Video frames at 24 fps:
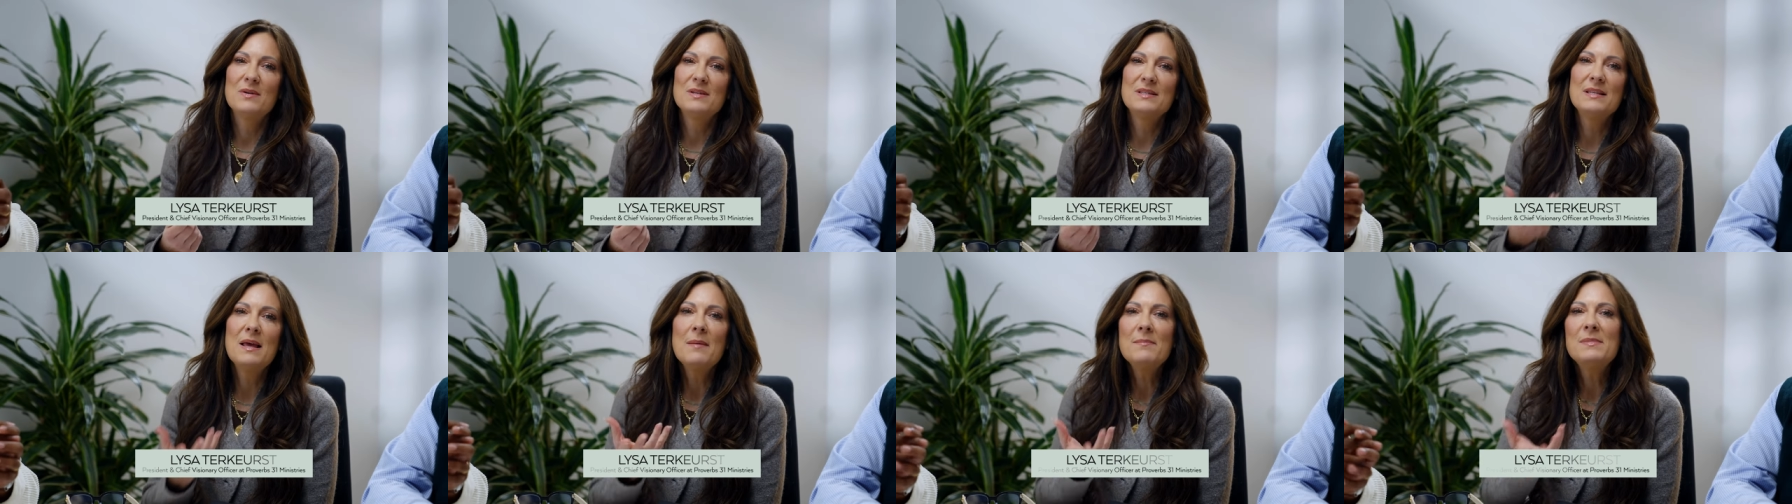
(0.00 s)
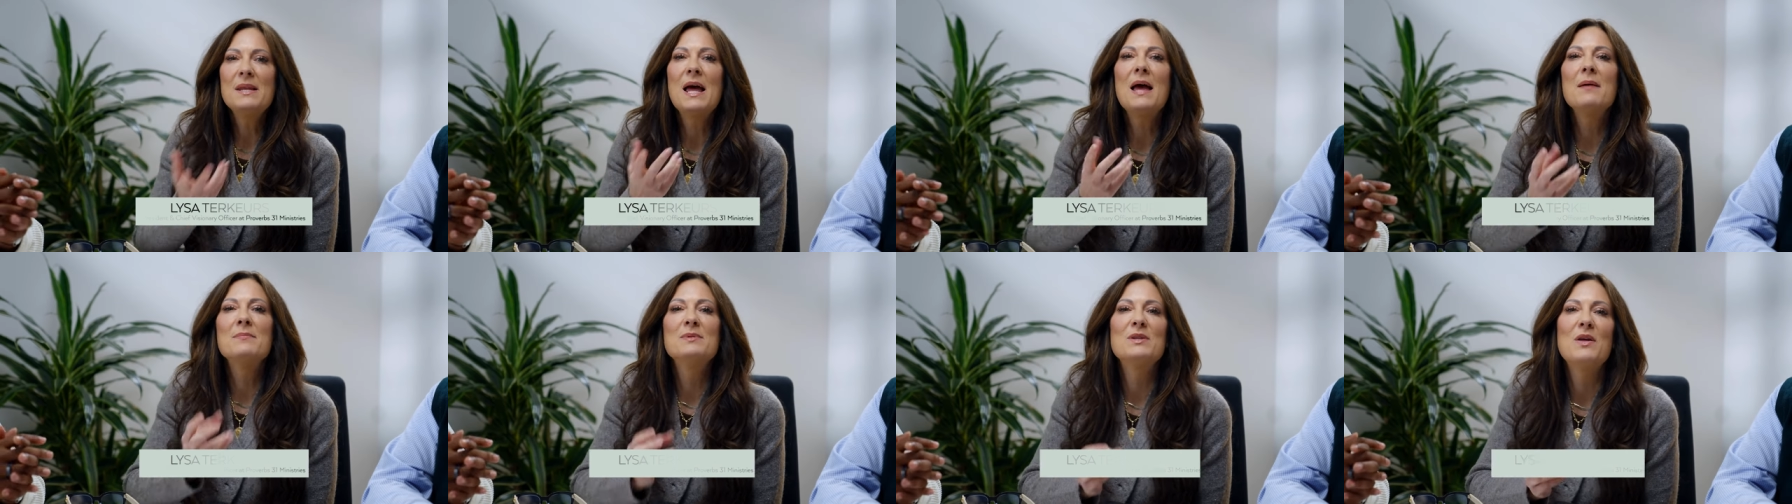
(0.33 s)

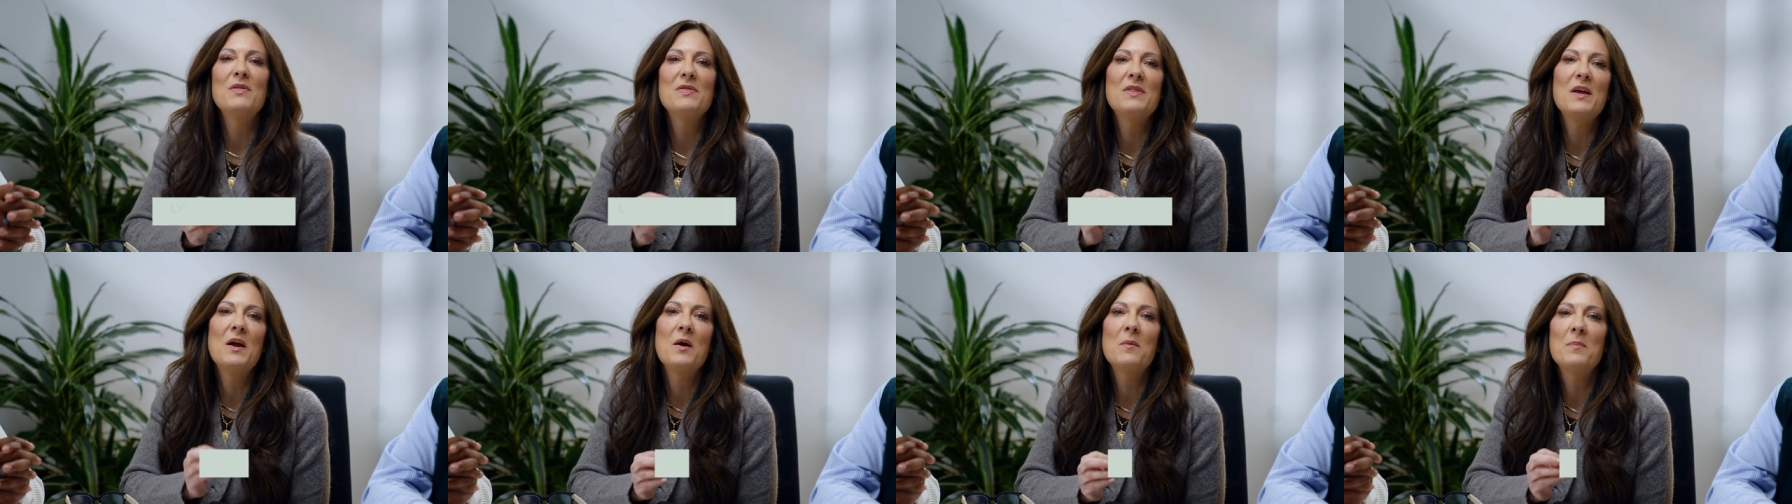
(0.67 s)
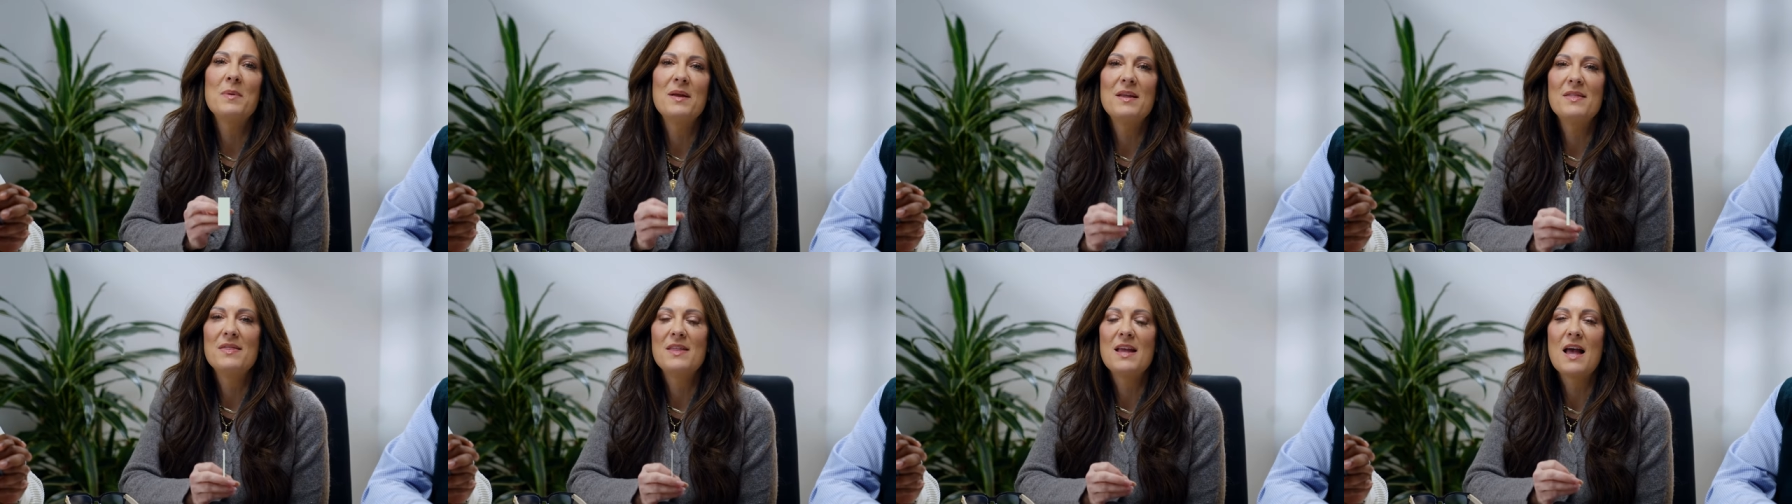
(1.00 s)
Sometimes on
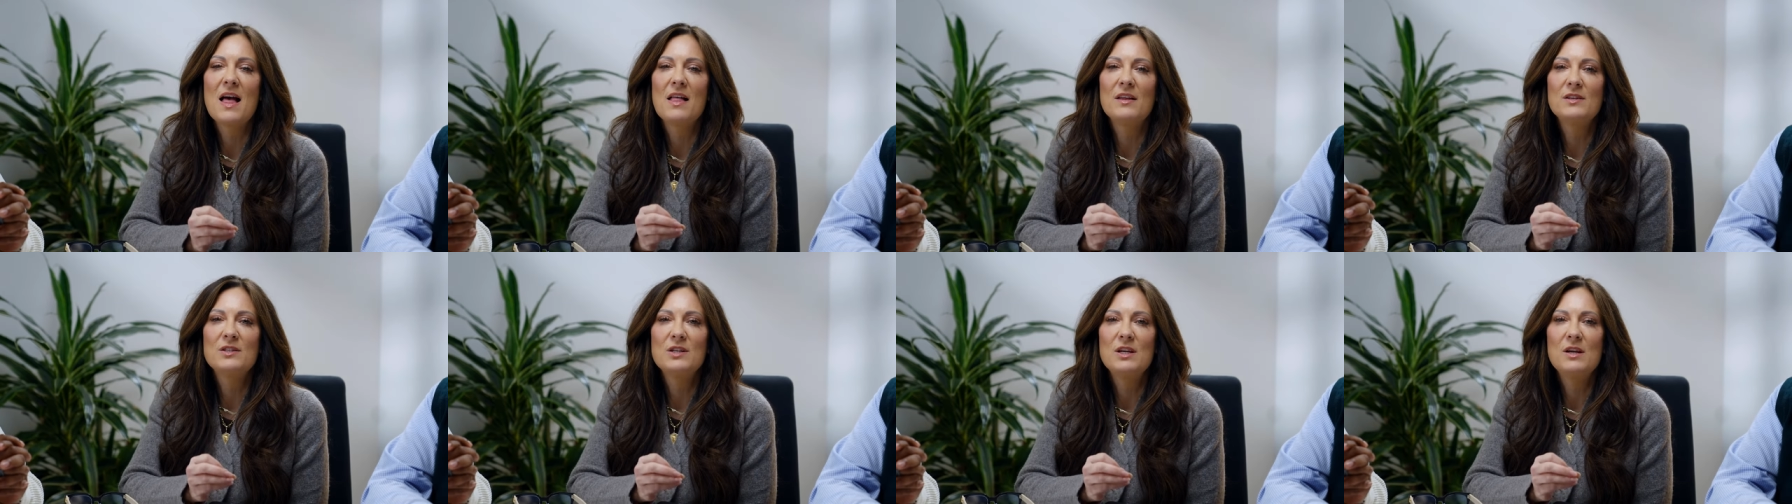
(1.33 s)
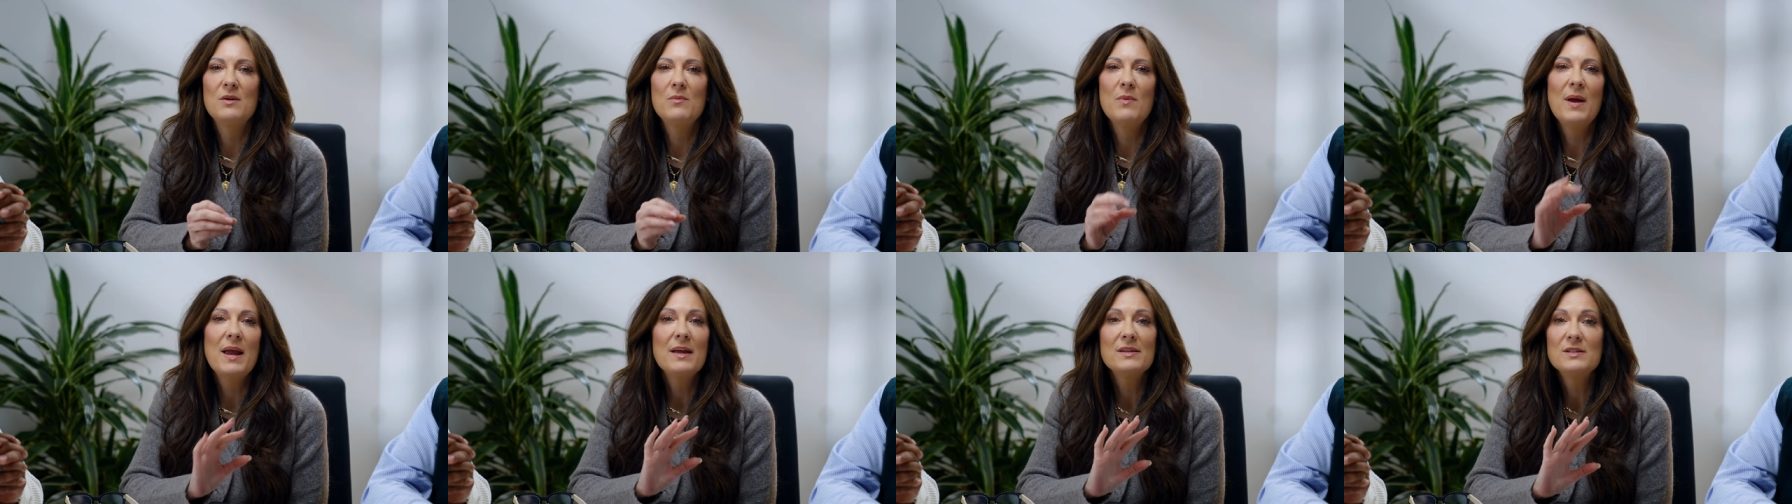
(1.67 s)
Therapy and
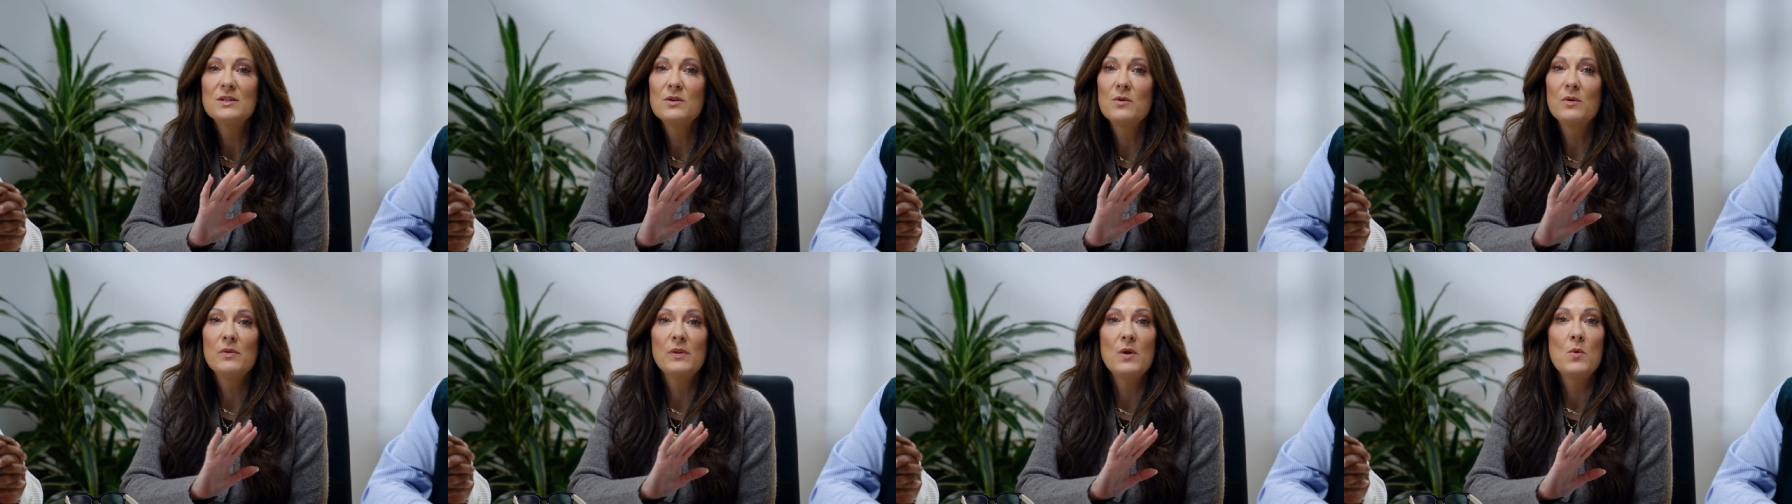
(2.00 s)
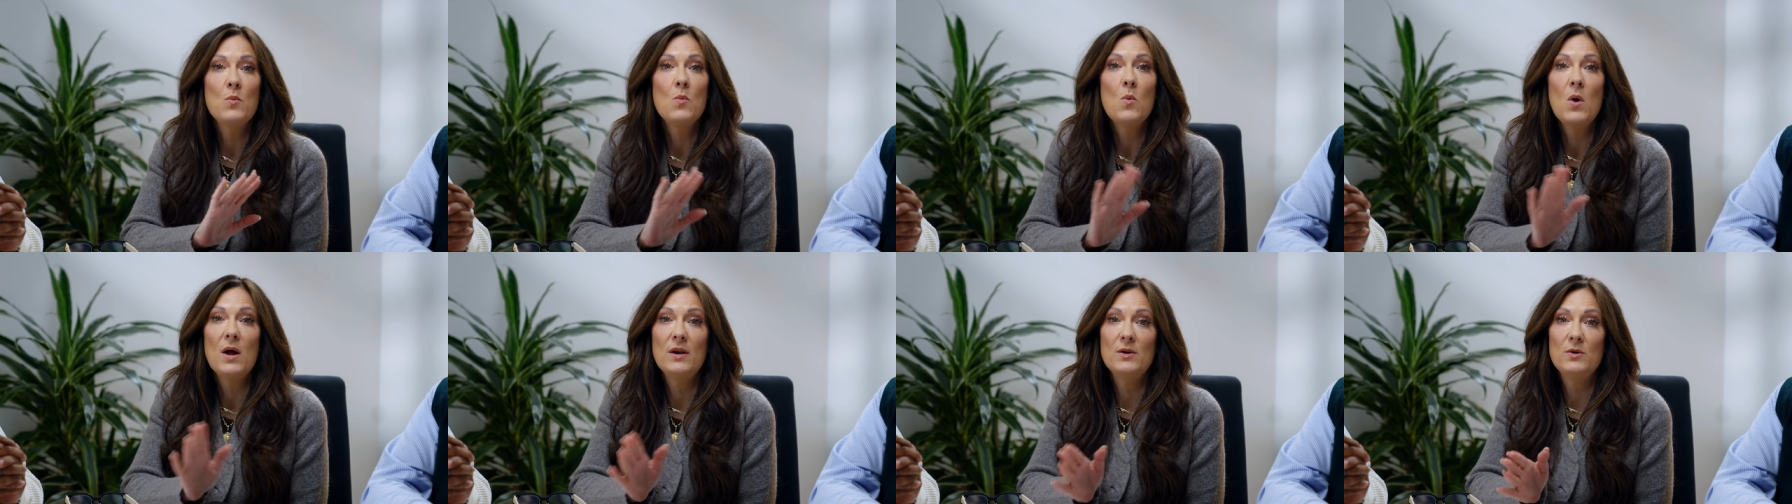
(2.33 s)
Theology, we answer only
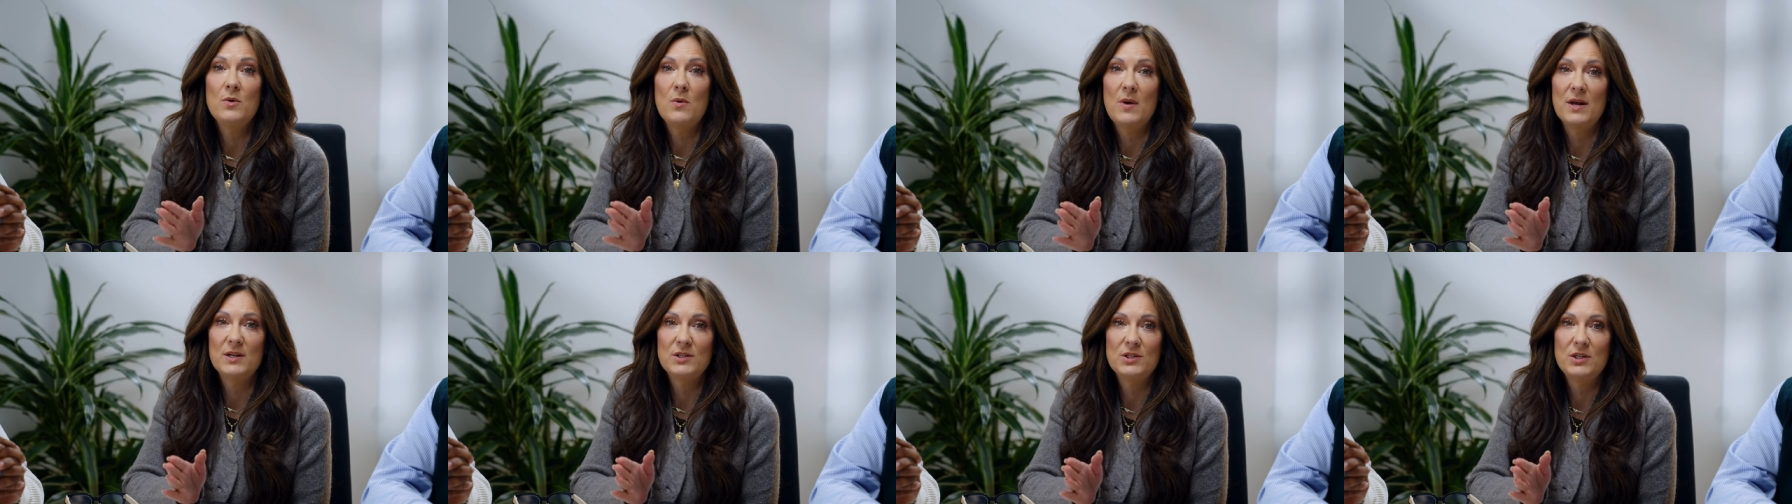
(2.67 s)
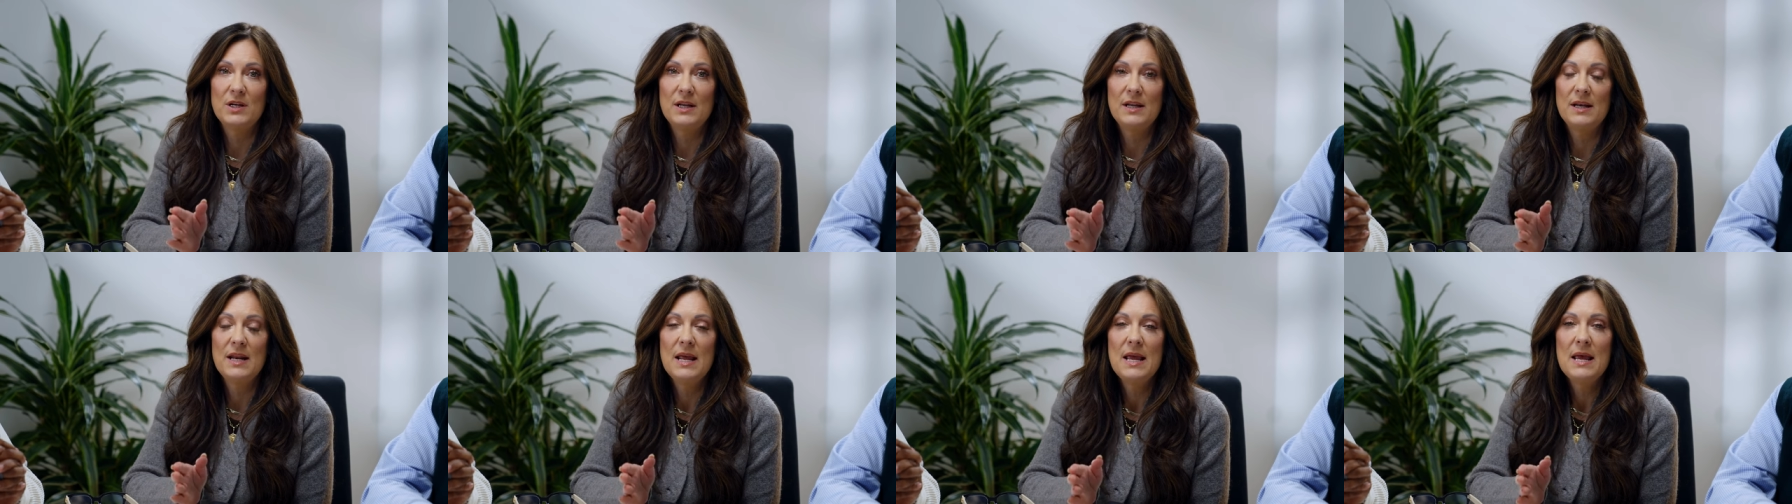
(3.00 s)
one
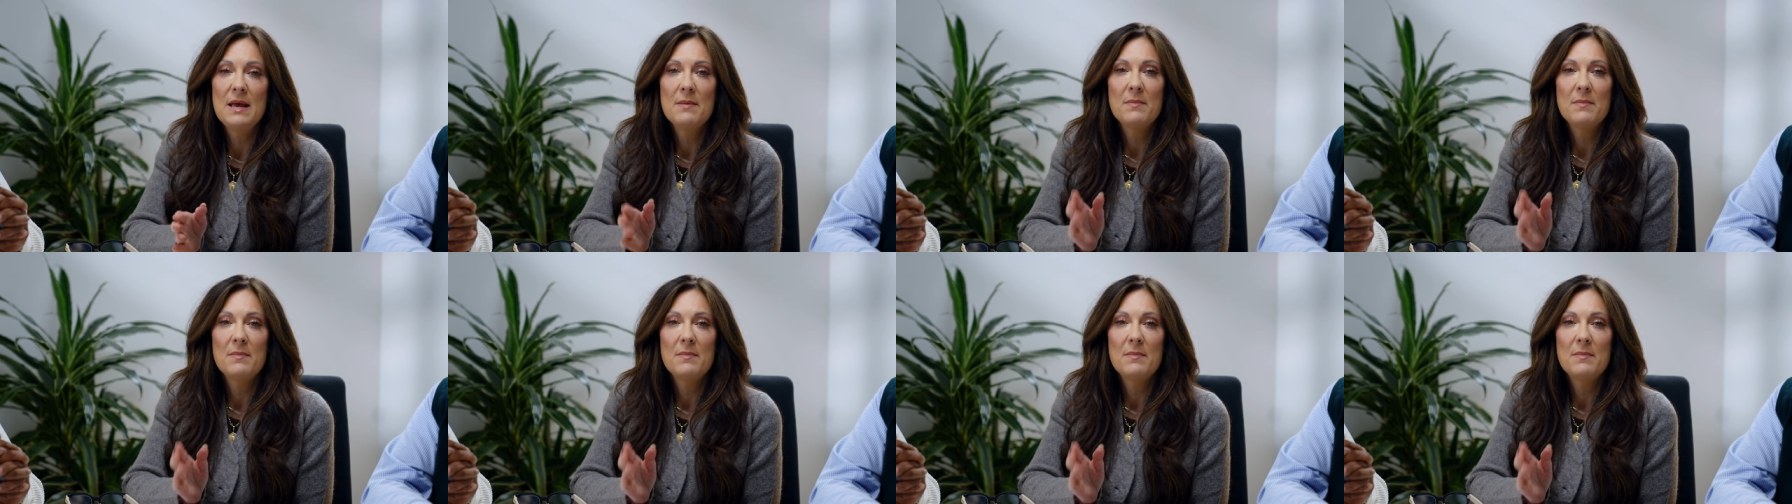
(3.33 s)
question,